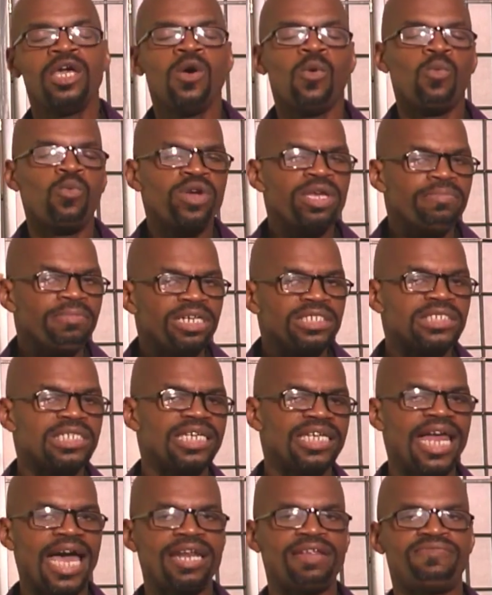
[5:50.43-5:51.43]
We must
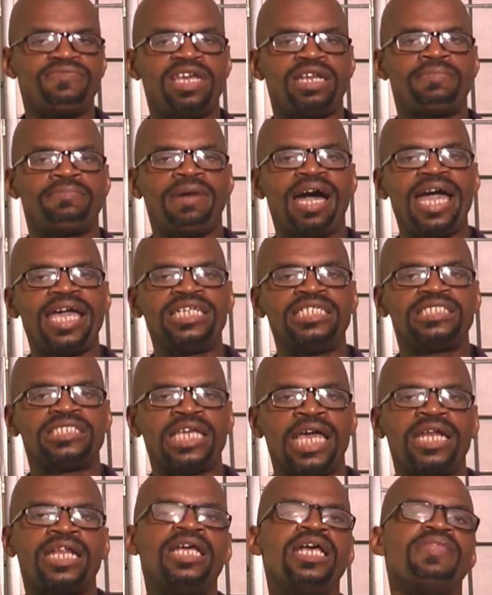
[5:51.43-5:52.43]
get out of that
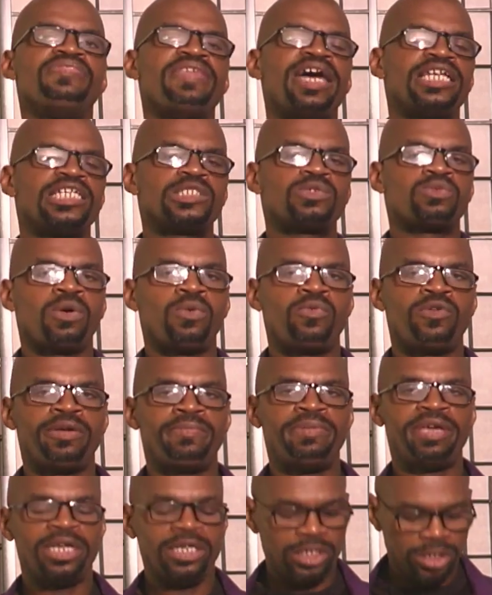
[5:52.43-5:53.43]
mindset. That is what we're
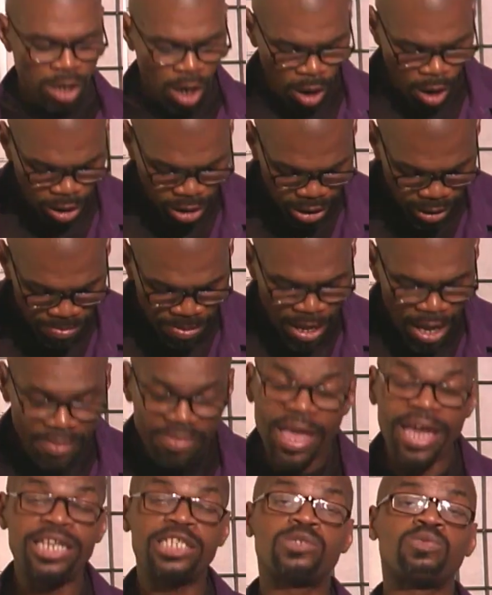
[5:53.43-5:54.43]
being taught.
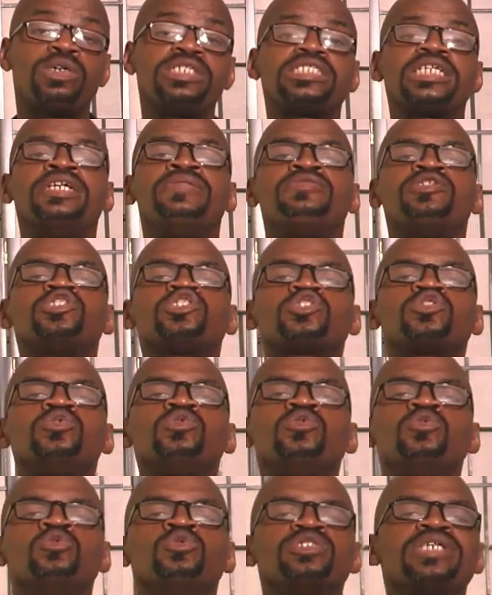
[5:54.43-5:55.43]
That is what's in the
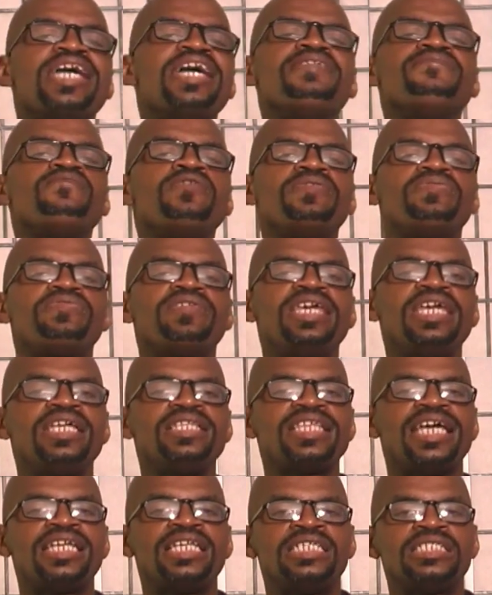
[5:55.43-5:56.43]
schools. Everything
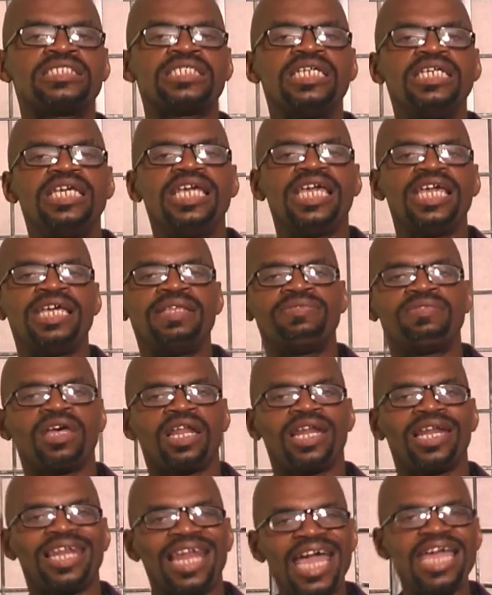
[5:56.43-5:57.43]
that is in the
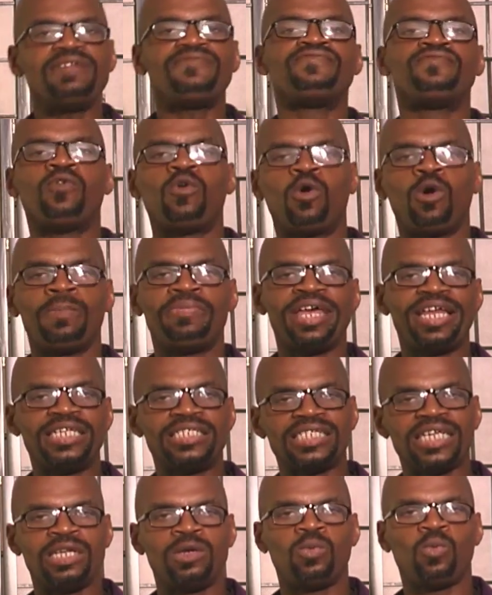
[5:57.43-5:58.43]
light form, that
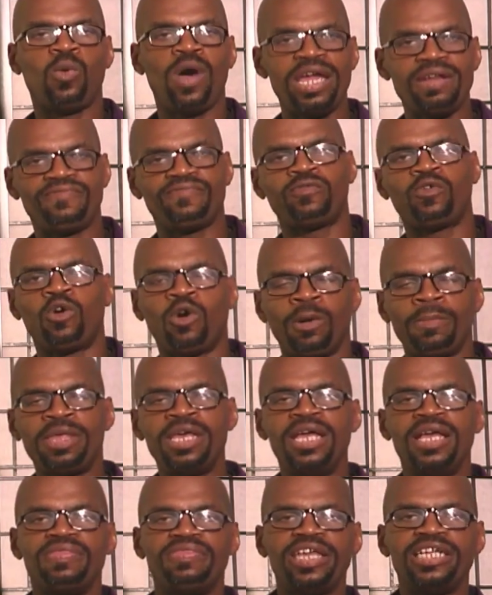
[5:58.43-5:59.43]
is in white form,
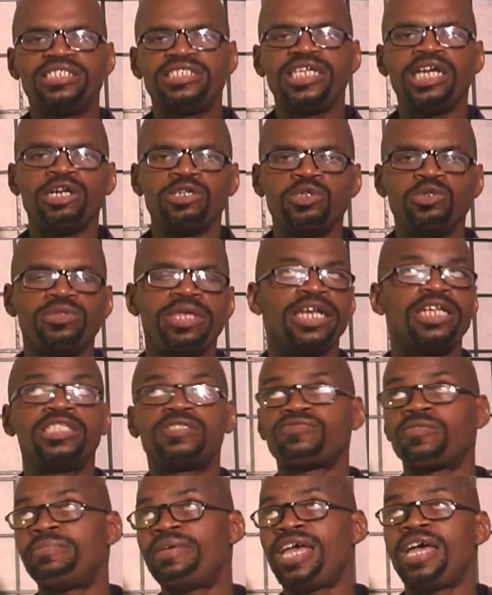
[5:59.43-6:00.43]
they tell you that is
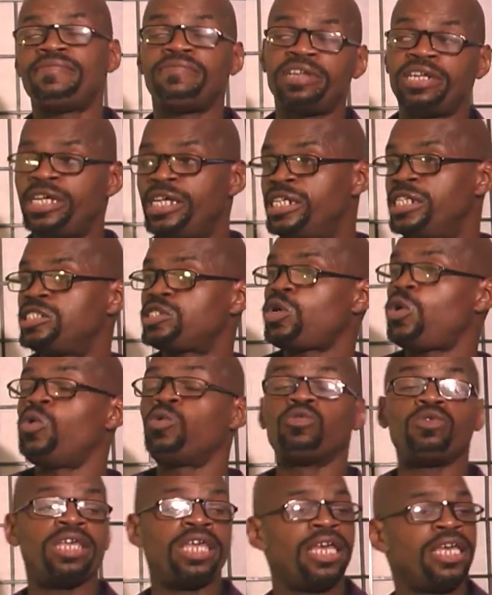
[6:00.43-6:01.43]
from heaven. It is
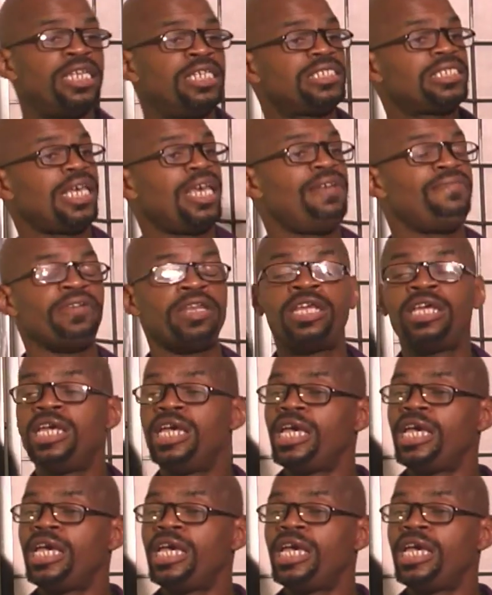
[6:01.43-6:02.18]
holy. It is heaven.